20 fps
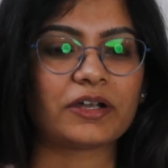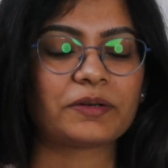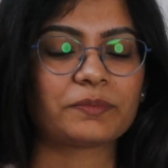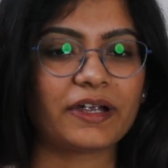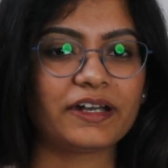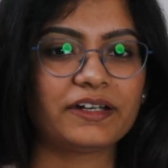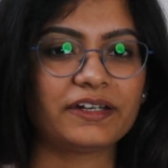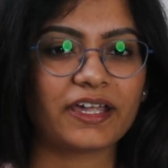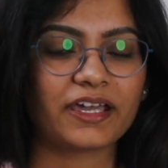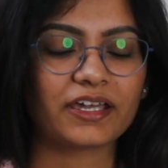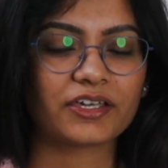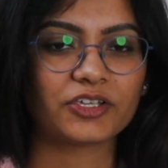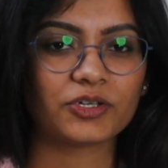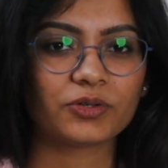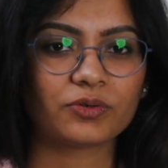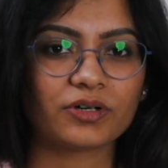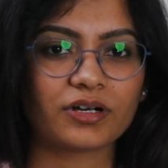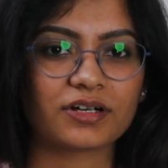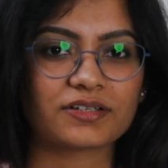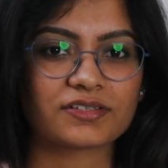it might take
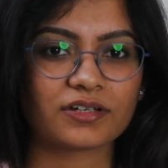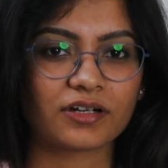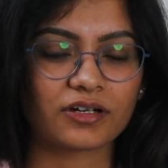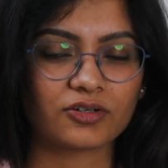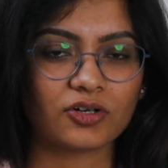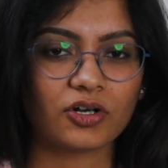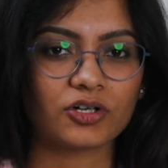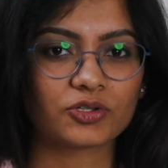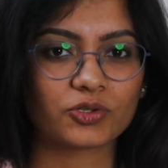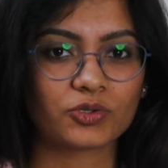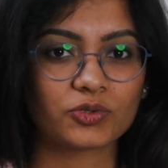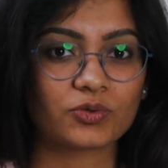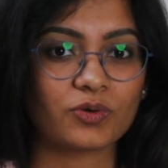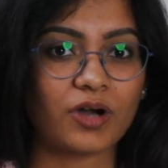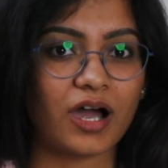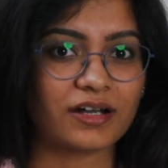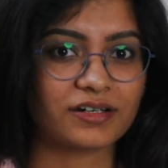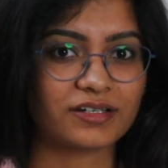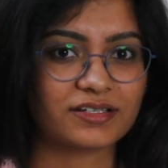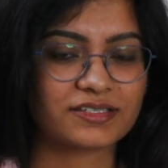you a circle or two to
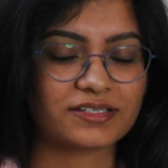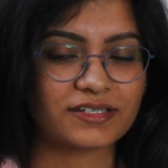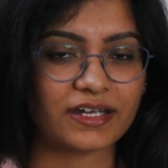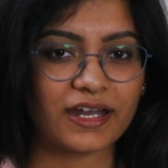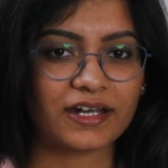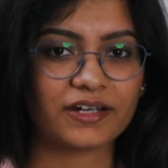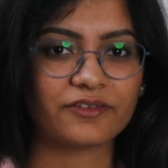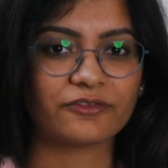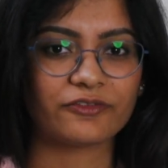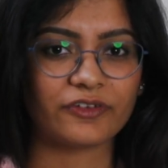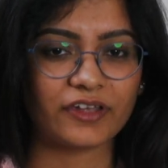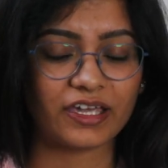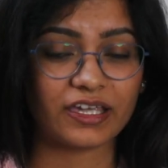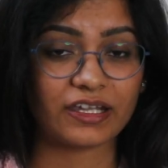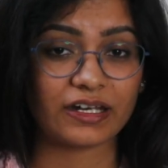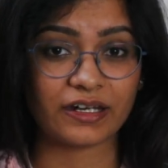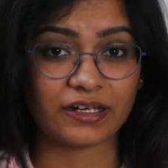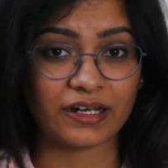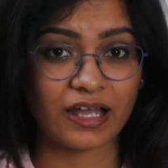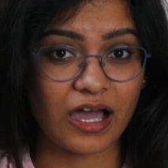understand
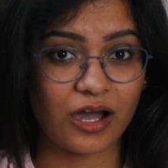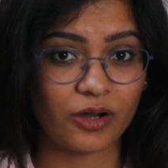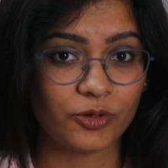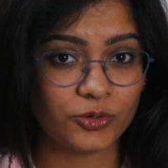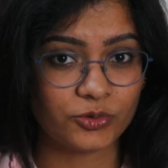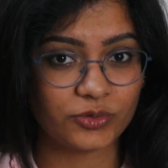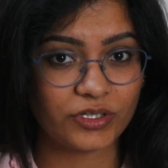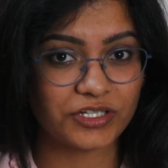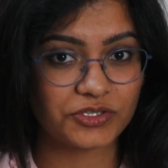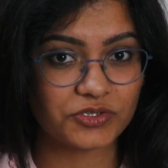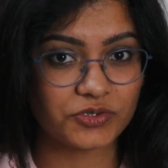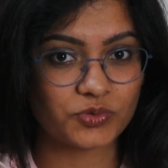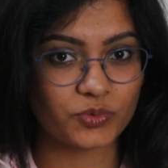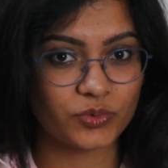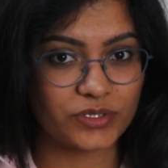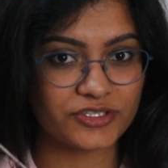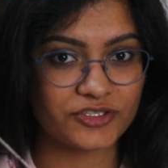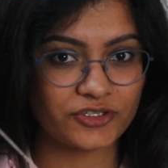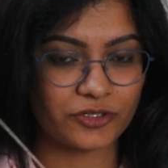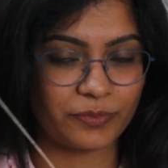where and how you need to
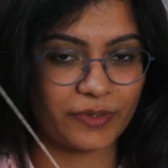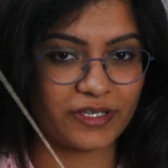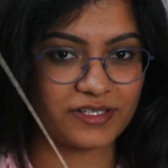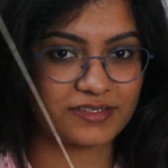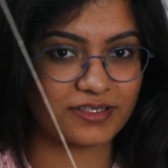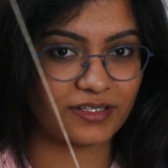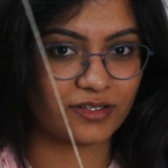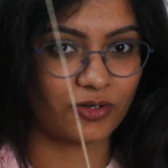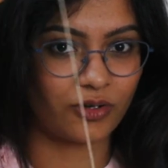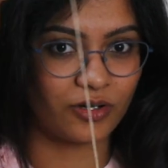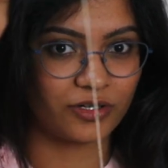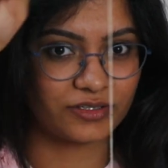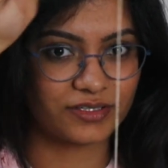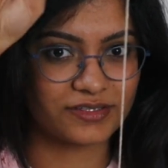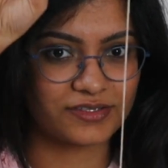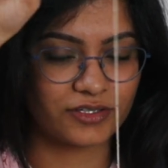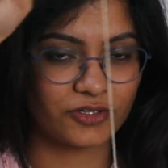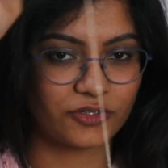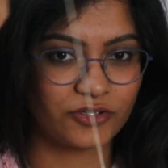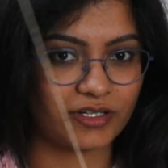twist your pencil on the
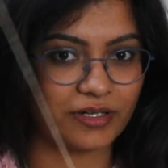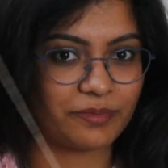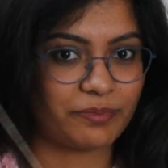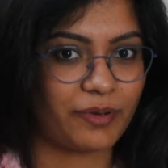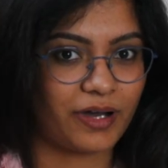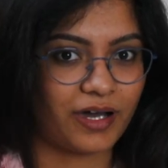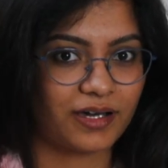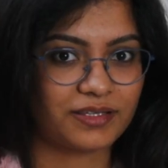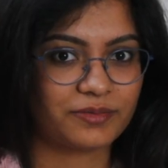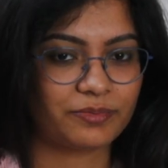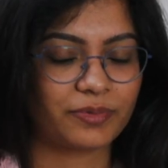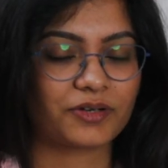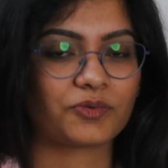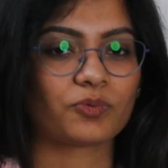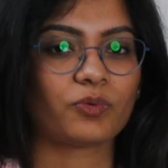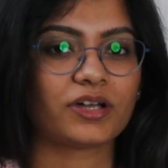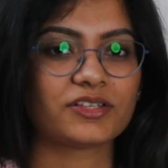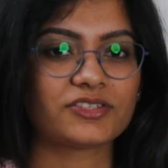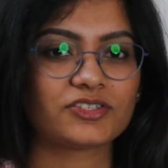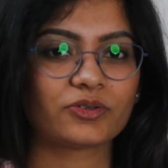circular path, but
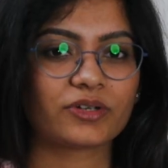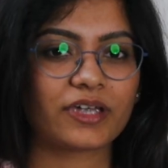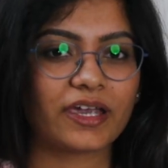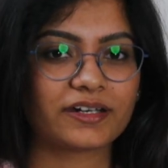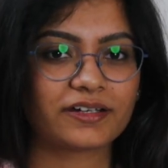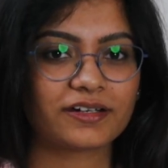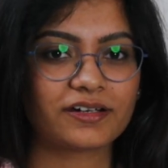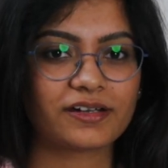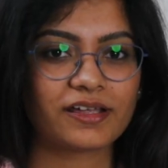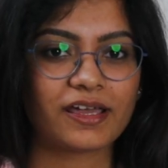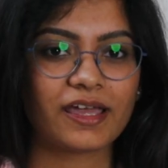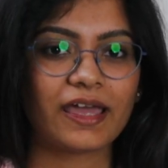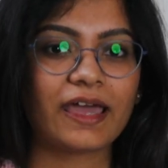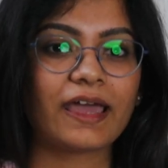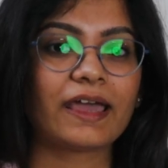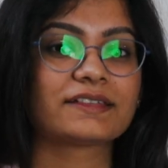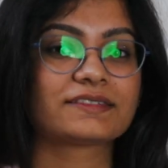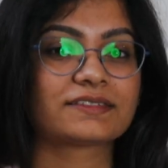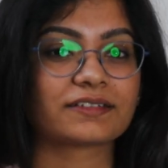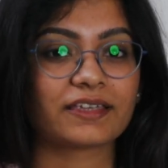once you get it,
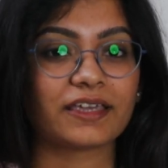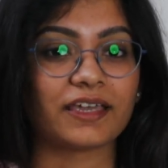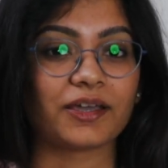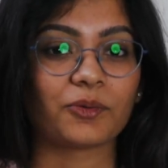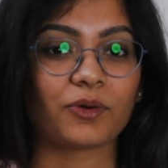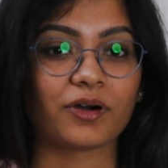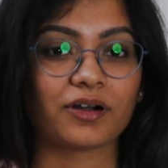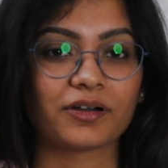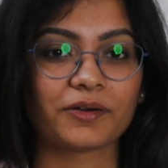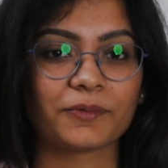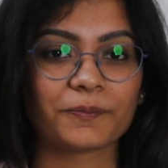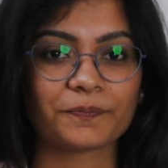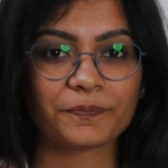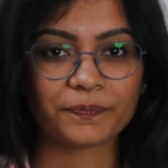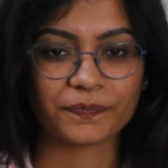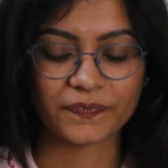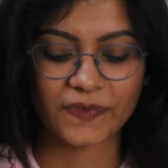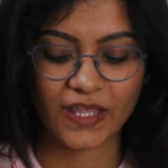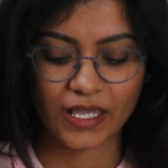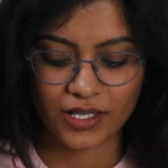it's a cakewalk.
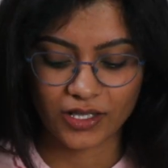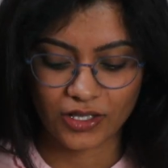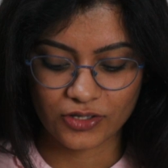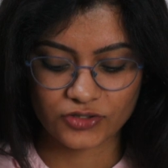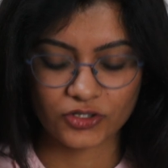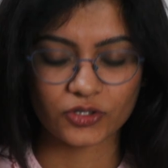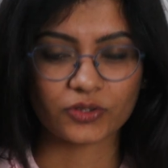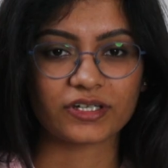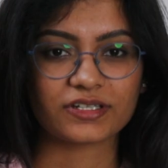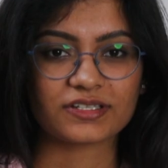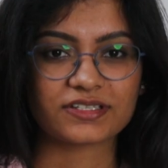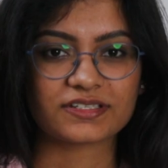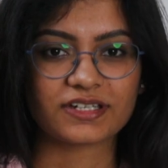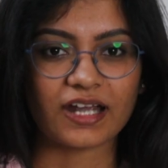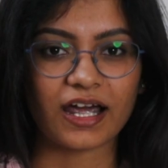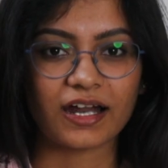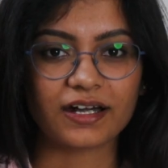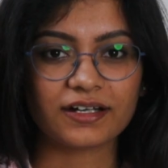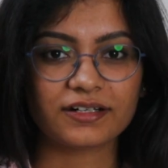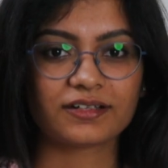So you can
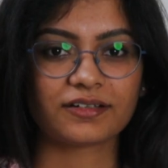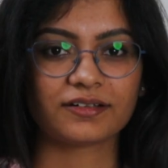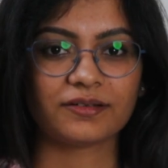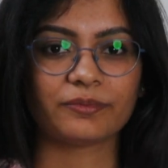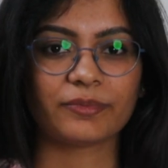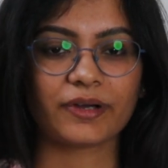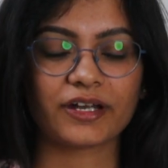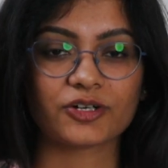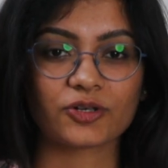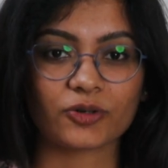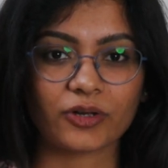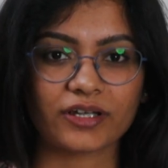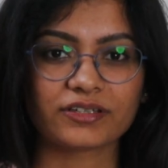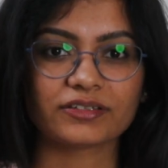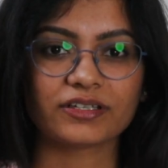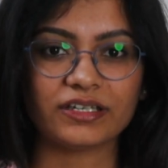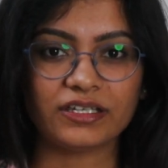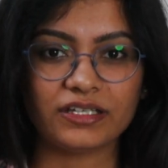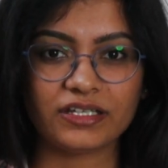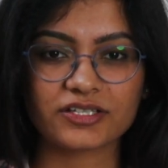start by drawing
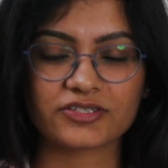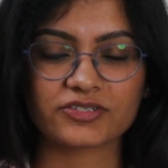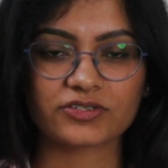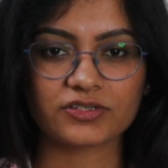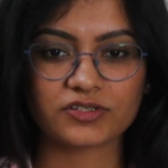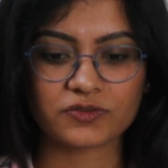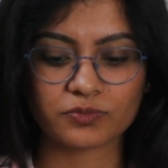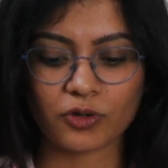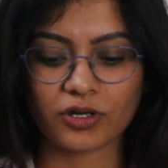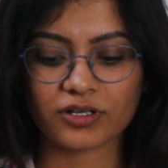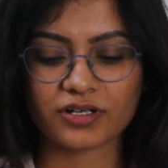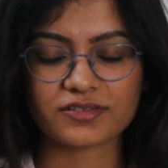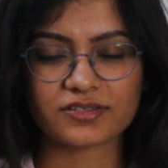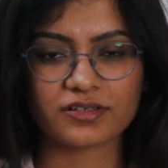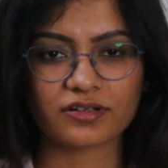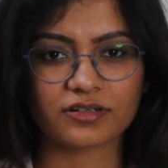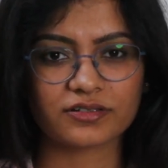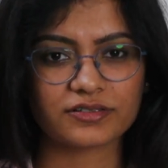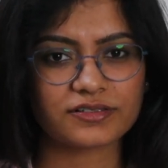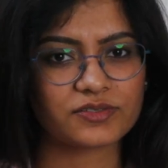the initial smaller
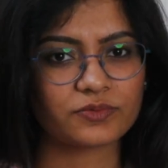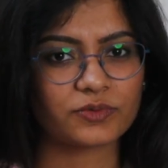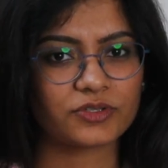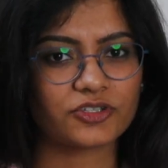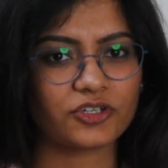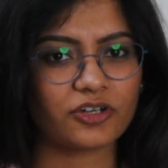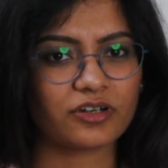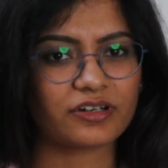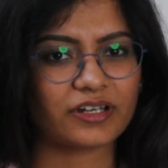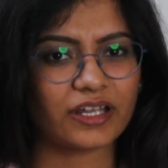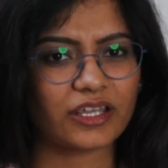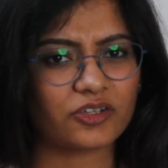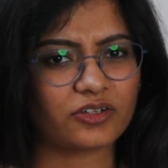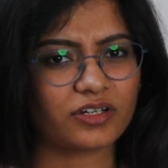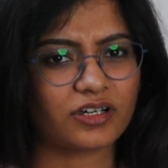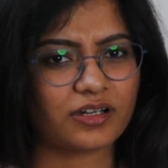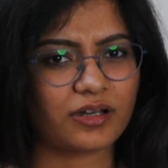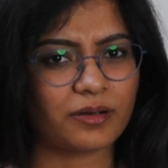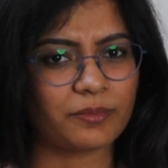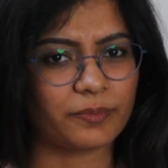circles with your
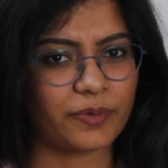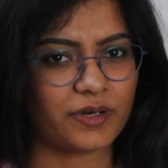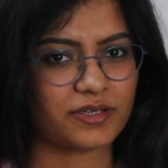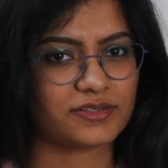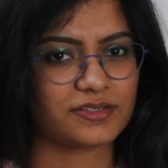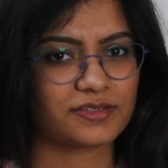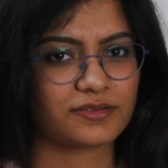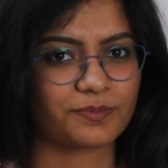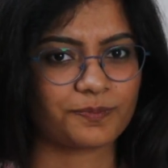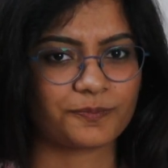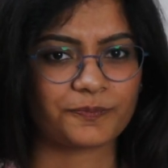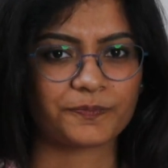regular compass.